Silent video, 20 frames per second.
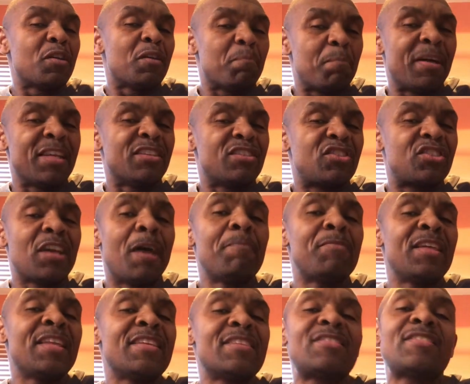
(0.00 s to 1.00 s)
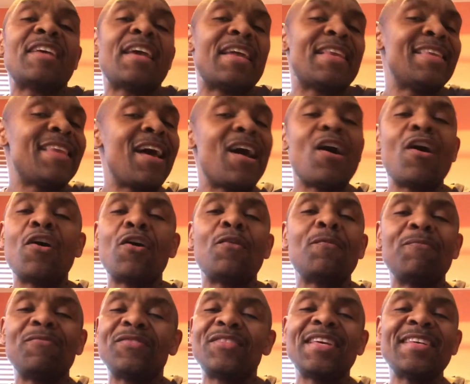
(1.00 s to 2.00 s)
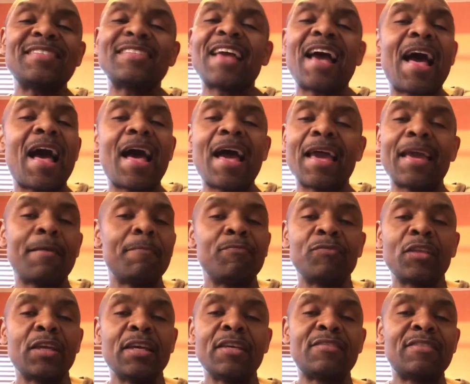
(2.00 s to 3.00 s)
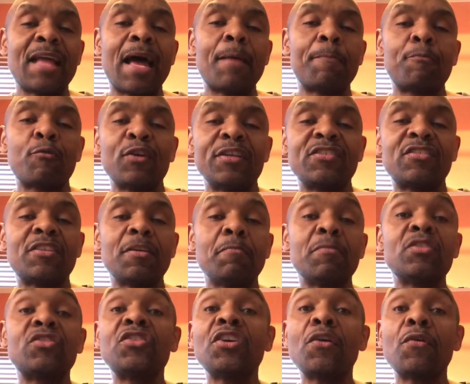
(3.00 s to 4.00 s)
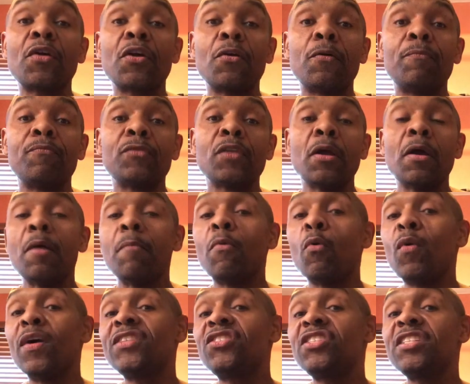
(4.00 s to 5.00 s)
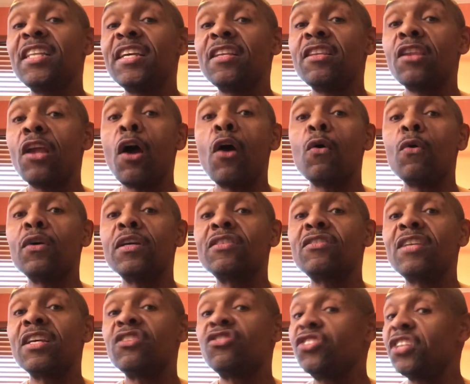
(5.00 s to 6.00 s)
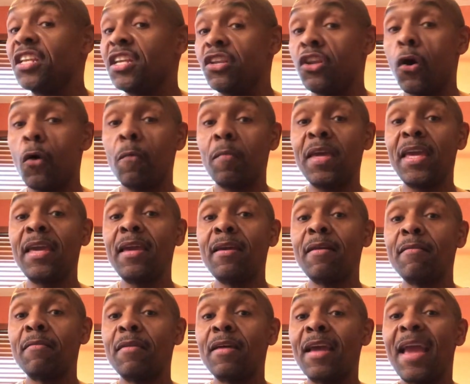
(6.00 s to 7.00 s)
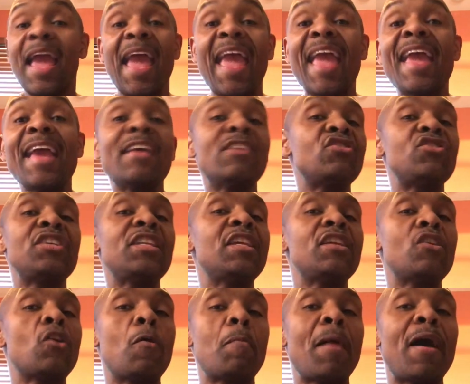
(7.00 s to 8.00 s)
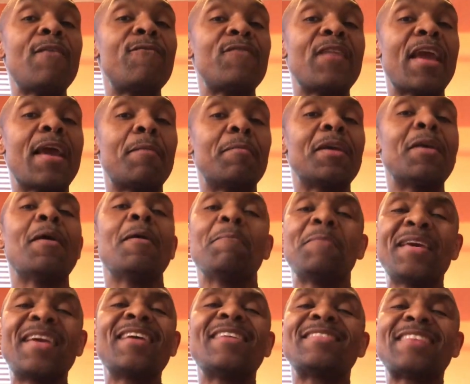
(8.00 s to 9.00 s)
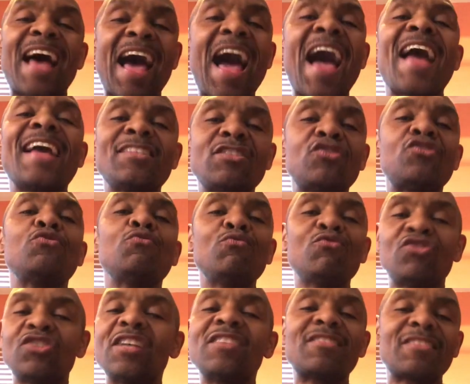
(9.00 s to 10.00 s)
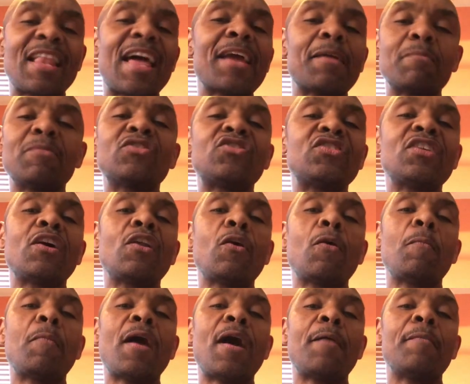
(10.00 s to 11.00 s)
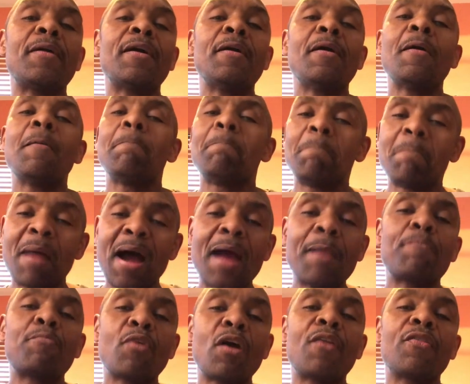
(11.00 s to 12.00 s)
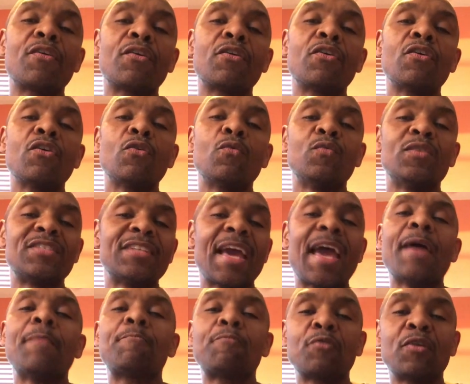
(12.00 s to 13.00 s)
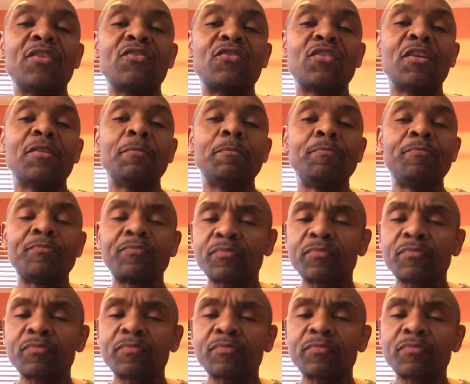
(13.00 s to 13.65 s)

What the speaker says: but something that said, no, this guy is not Princeton material. But what she didn't know is that she didn't know me, and she didn't know my family, because I too, just like Michelle Obama, my brother was at Princeton.